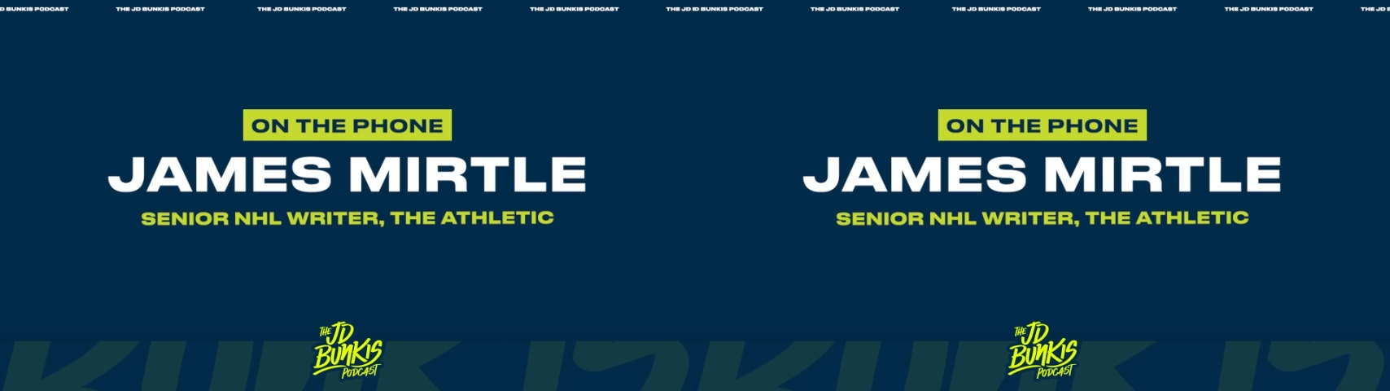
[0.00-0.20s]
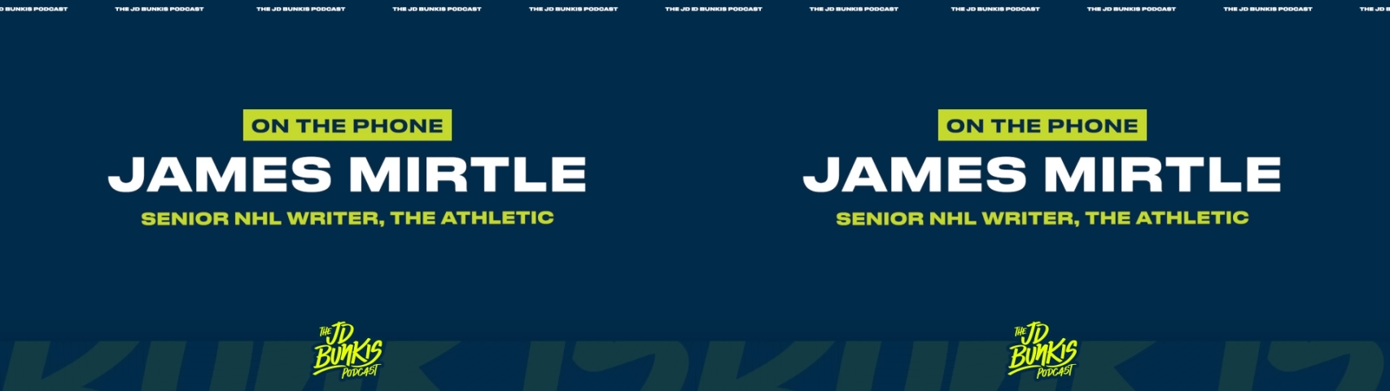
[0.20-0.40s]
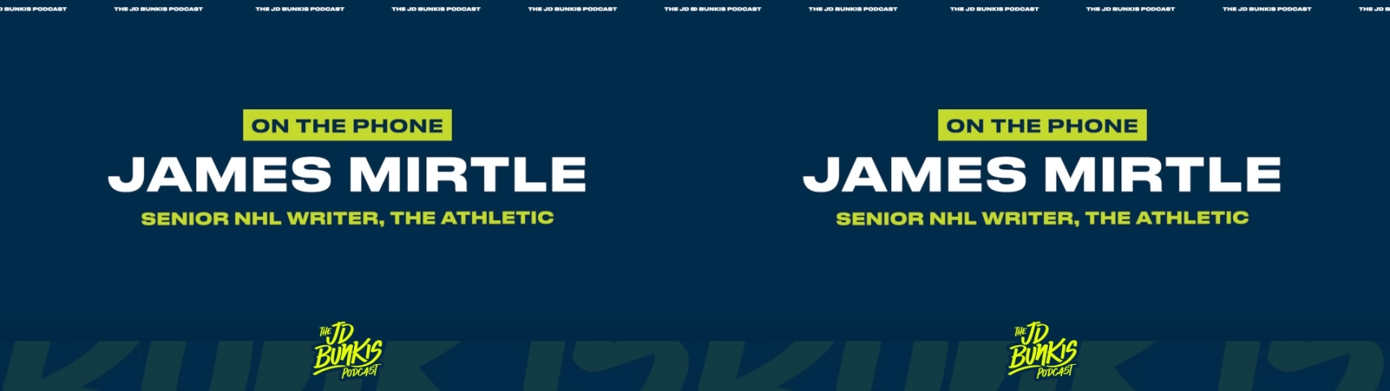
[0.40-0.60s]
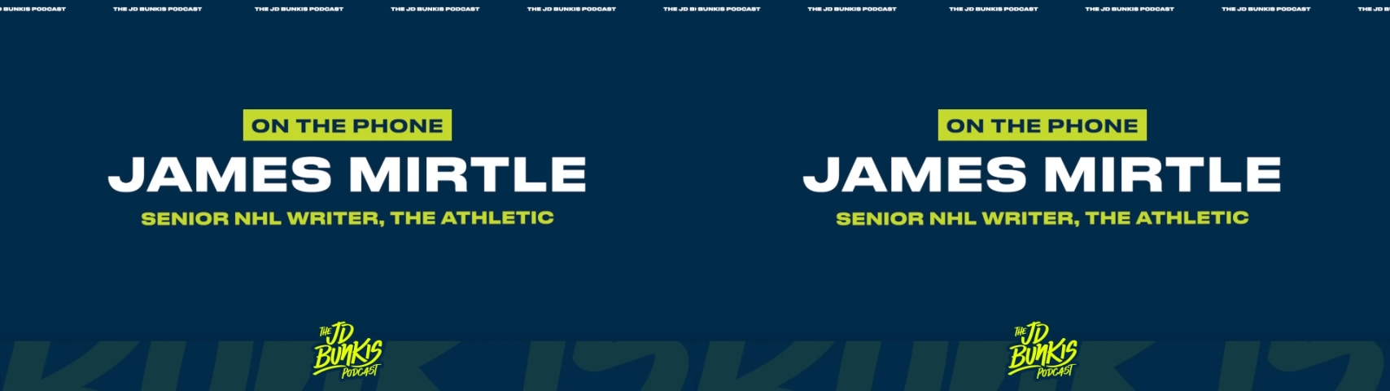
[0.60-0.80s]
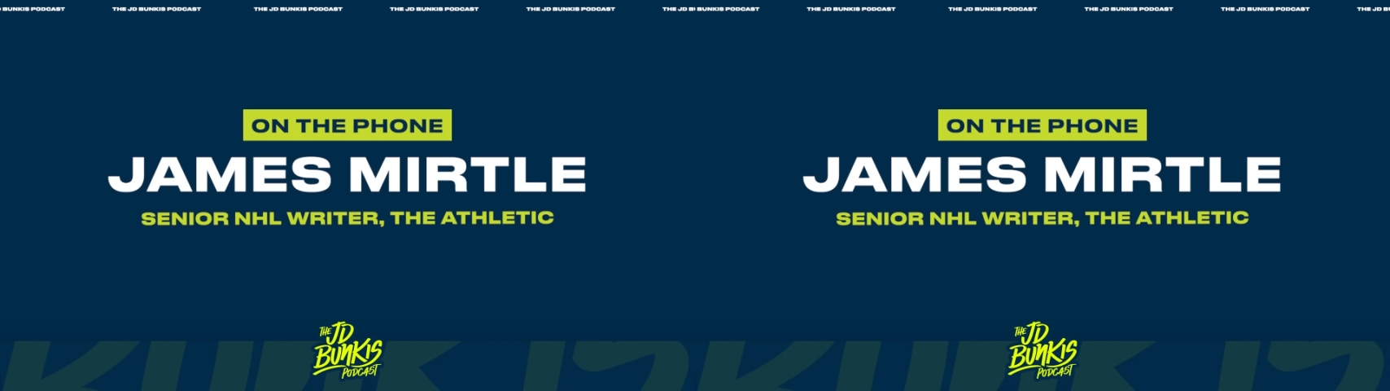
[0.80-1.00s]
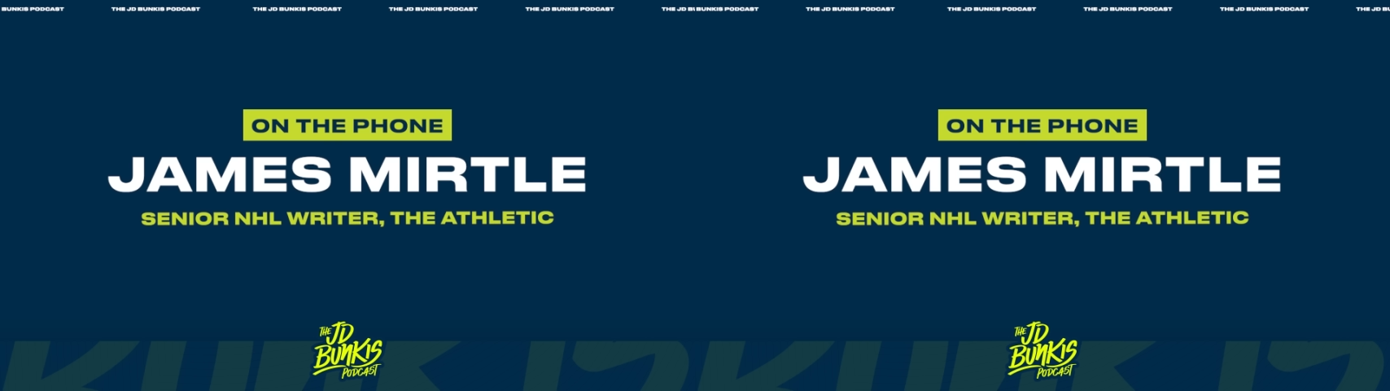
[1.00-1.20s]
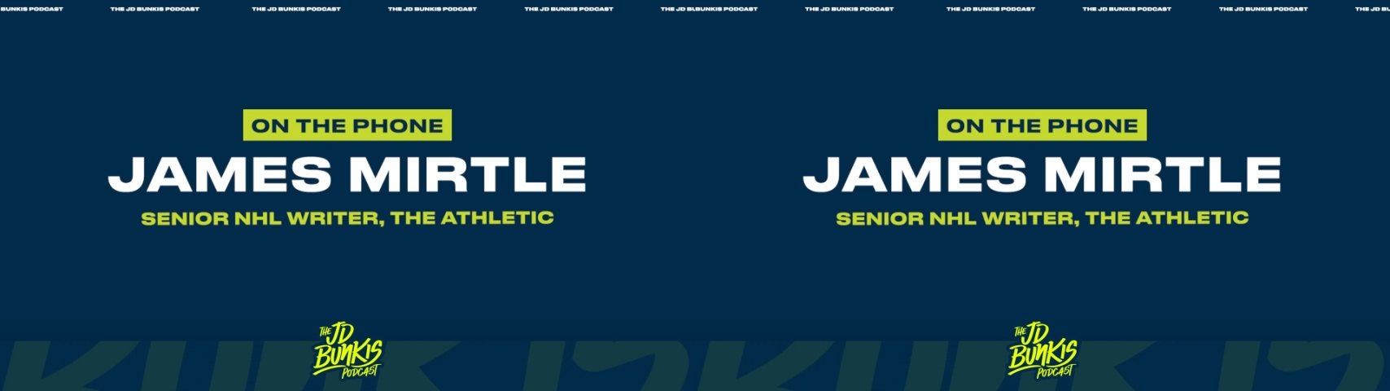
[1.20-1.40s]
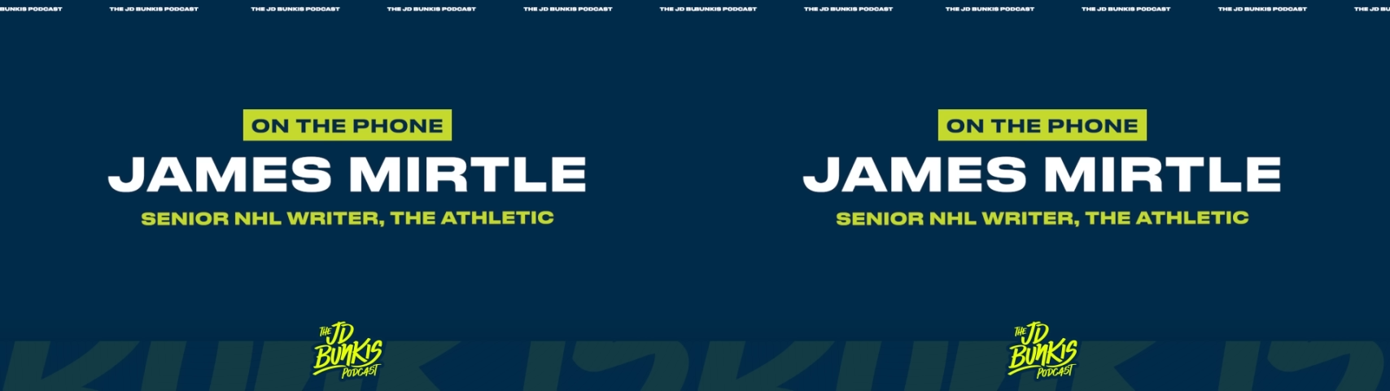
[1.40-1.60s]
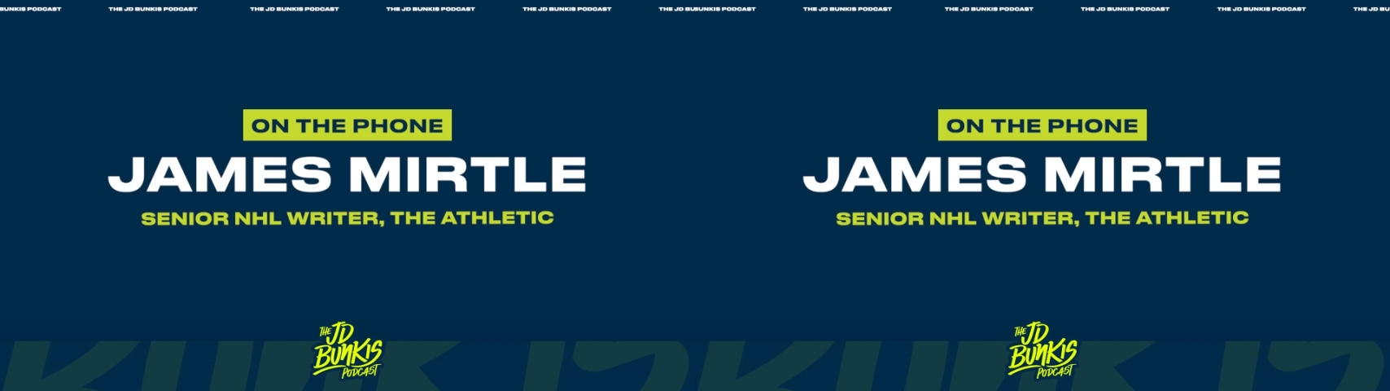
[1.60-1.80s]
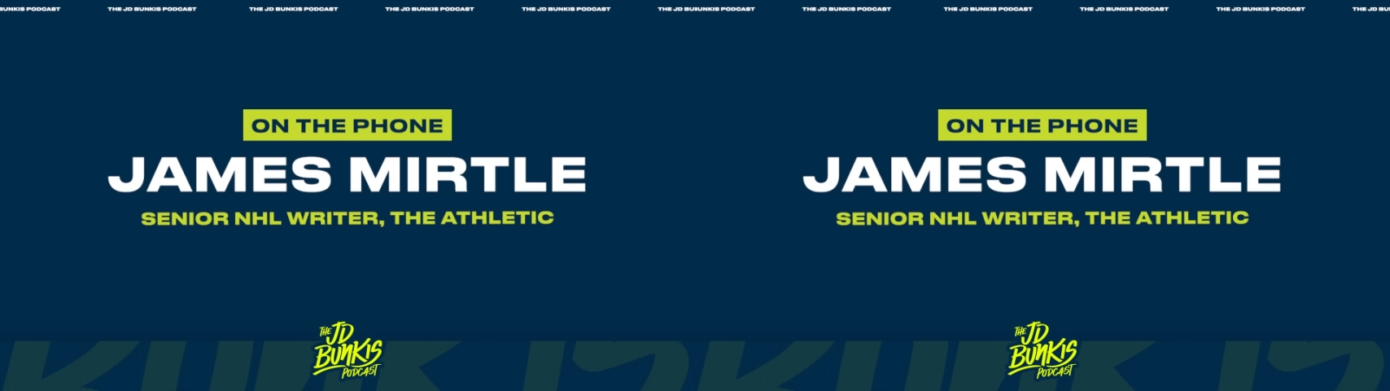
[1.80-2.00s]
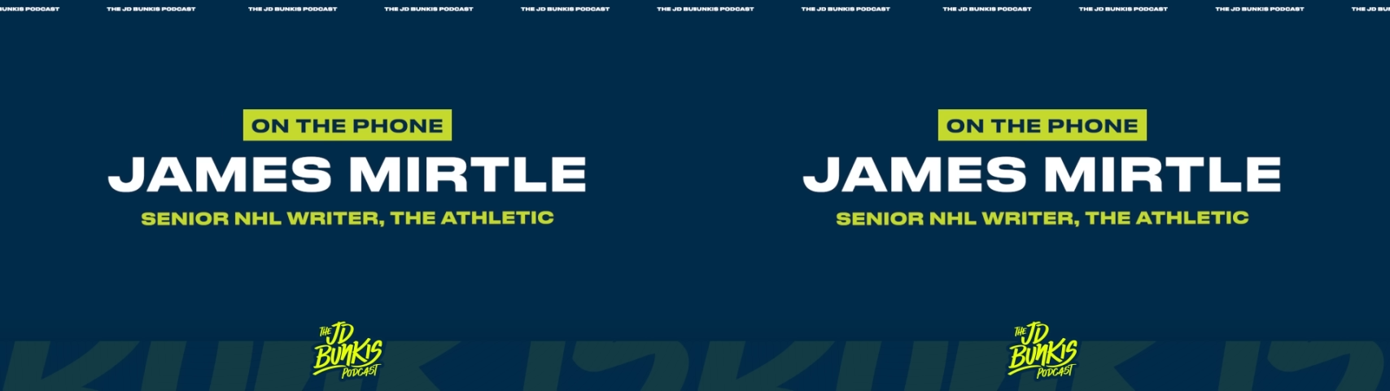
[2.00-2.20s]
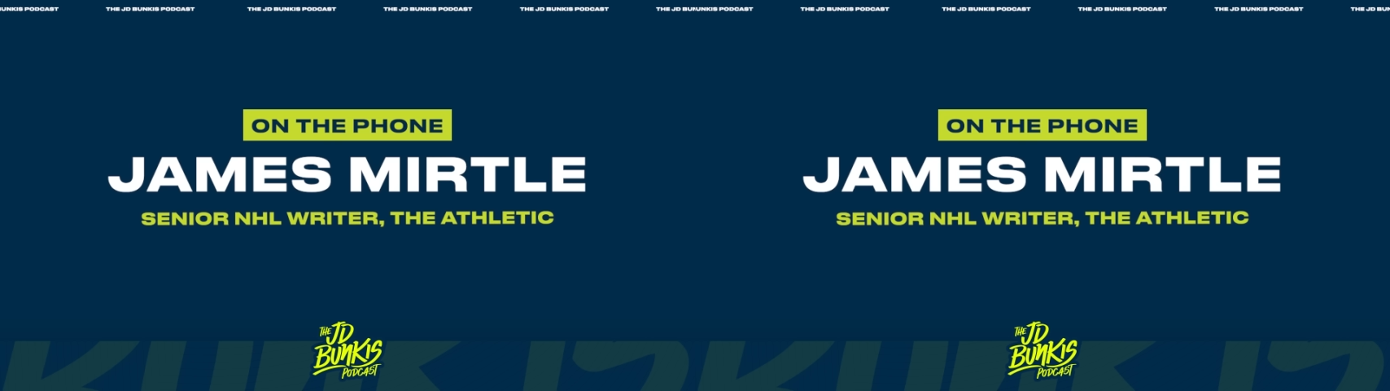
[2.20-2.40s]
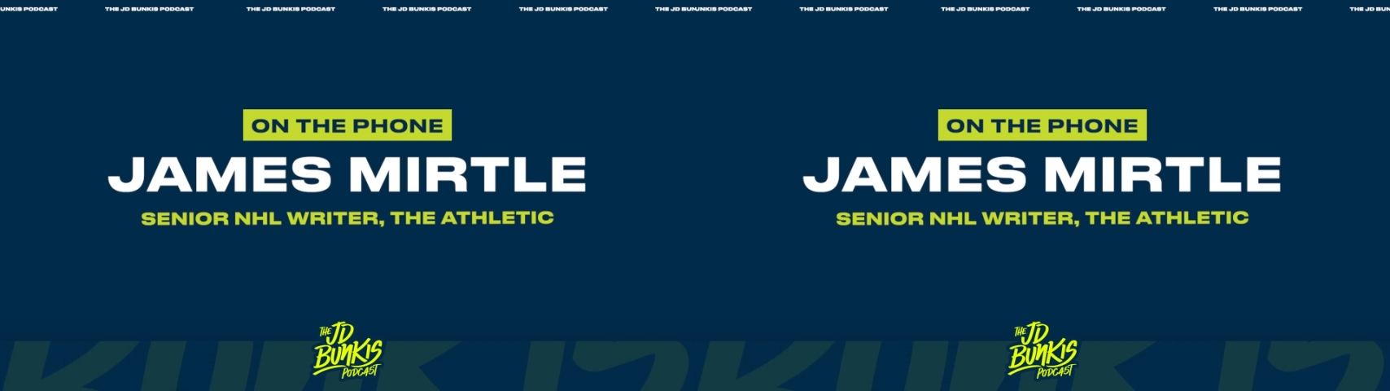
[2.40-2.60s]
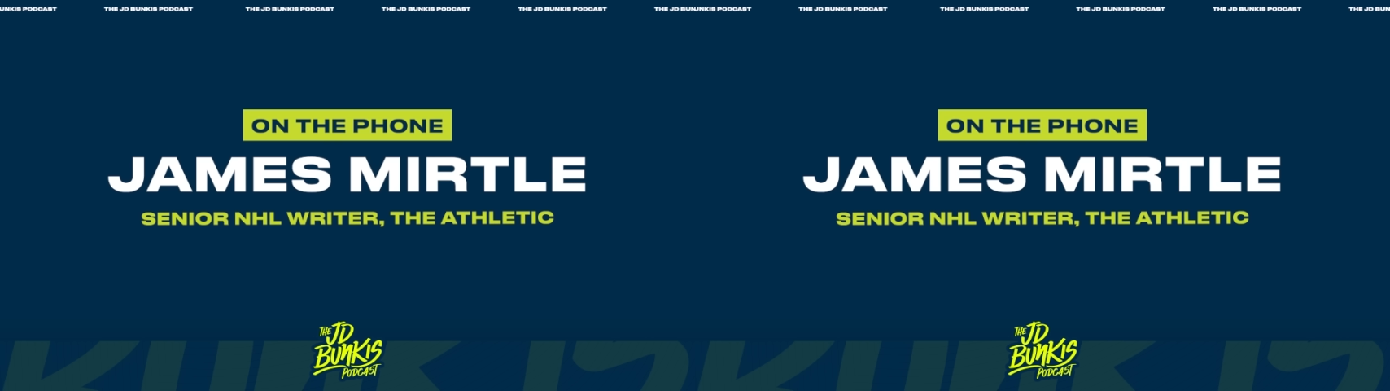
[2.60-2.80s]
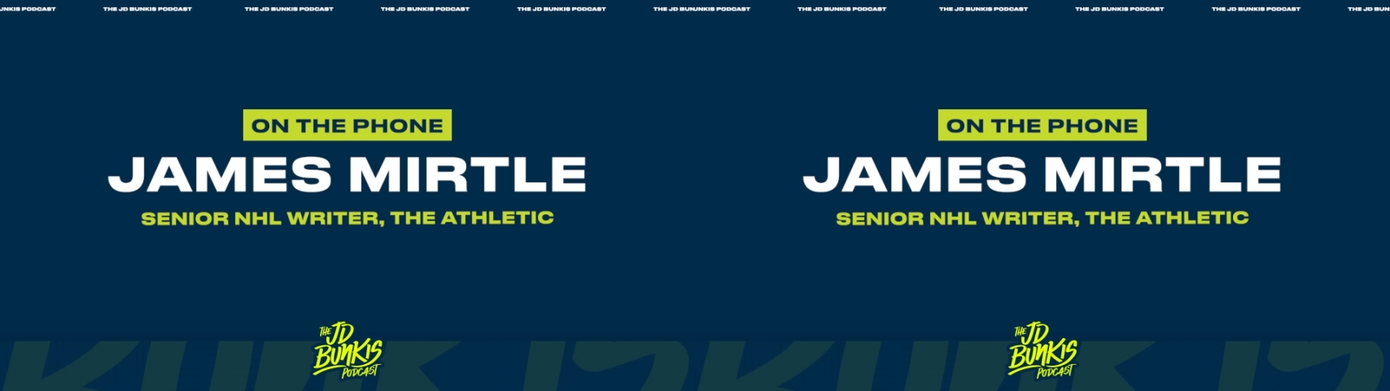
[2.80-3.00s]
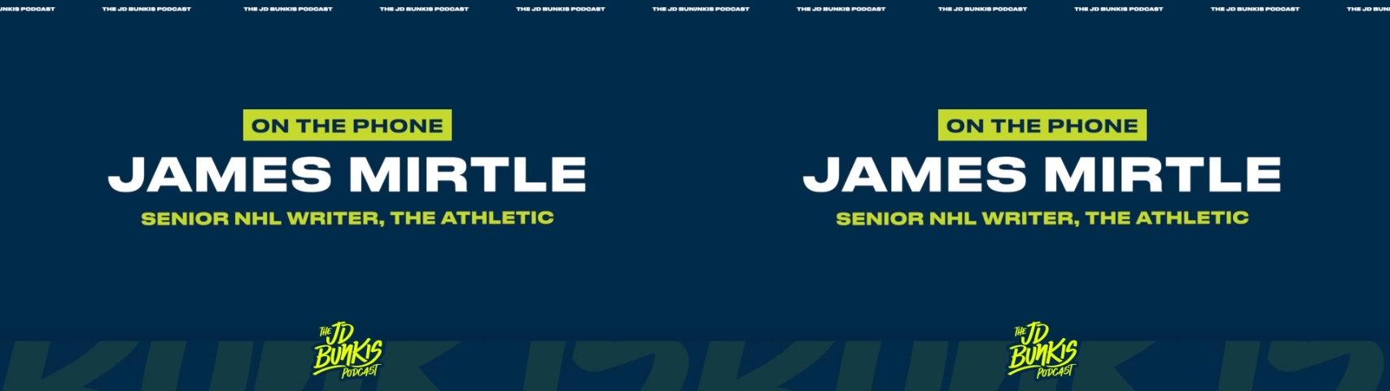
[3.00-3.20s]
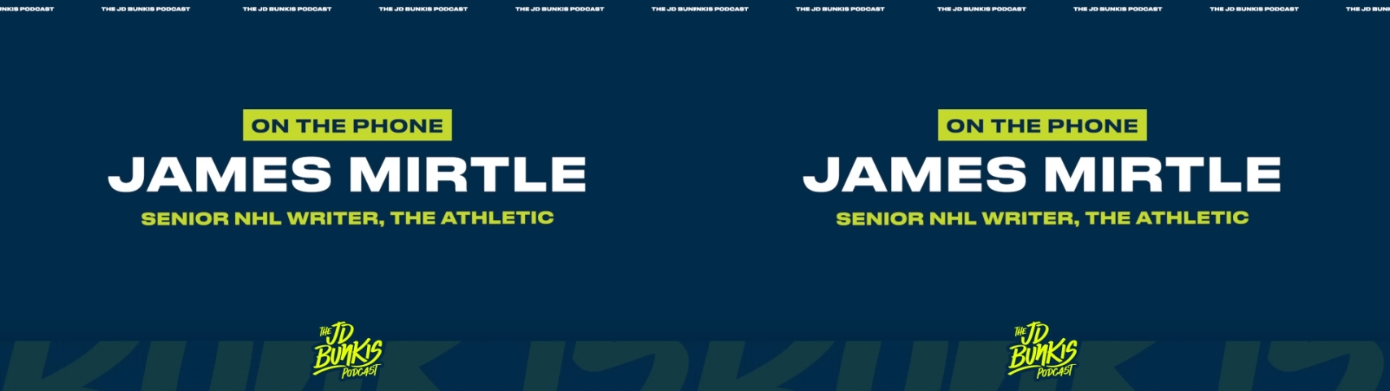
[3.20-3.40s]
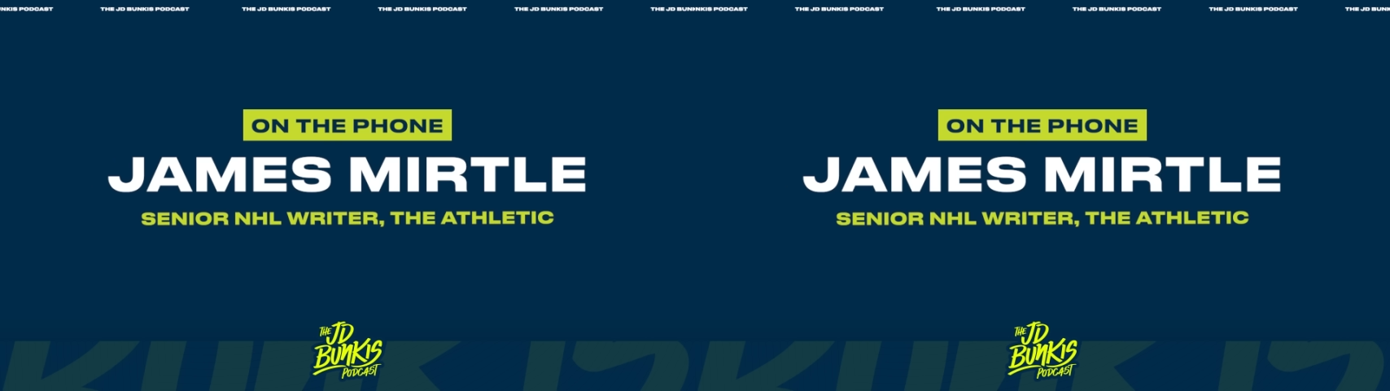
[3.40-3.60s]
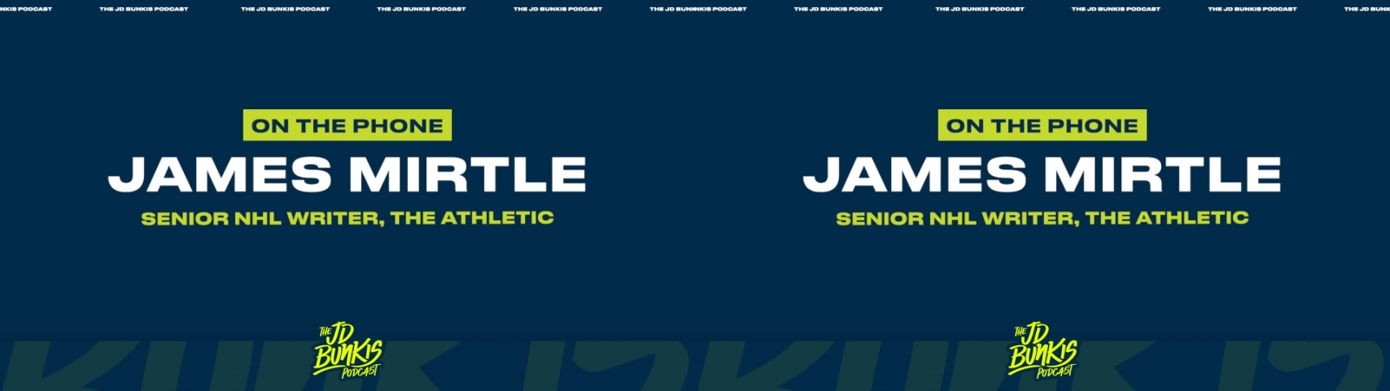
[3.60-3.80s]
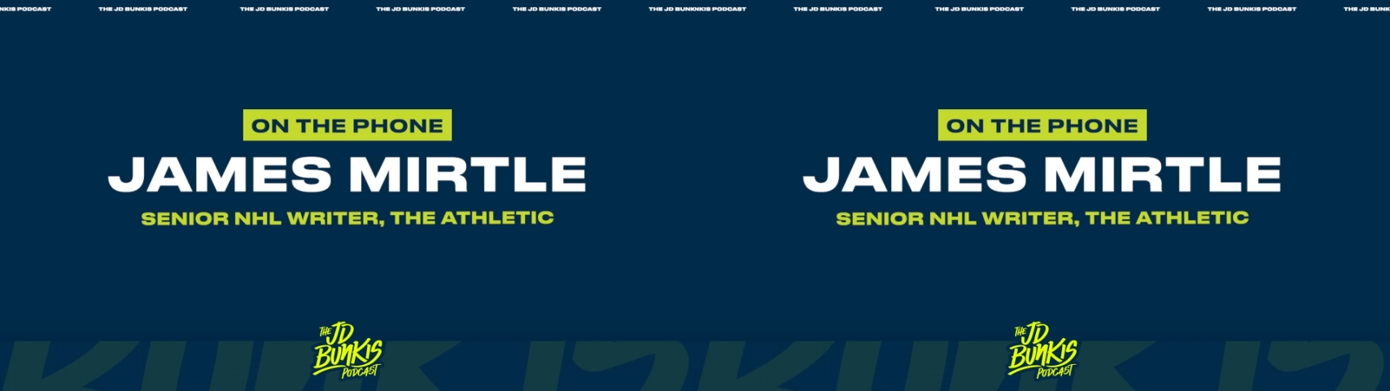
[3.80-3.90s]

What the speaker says: (no speaker visible)